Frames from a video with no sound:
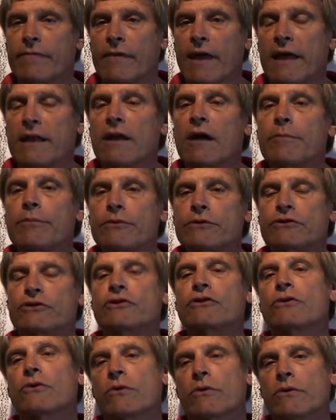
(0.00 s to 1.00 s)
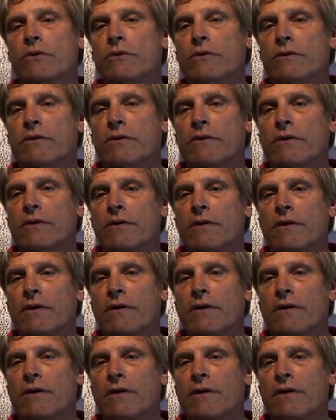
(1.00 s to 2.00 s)
And number 2,
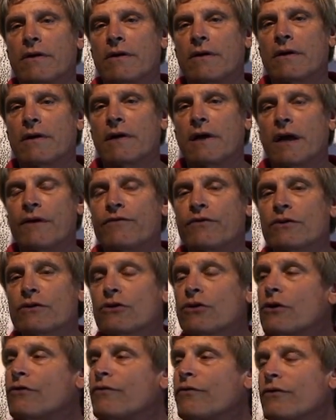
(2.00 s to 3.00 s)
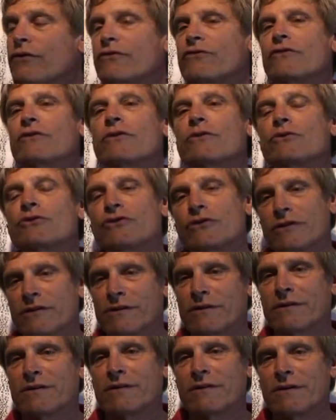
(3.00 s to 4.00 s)
if you look for the solution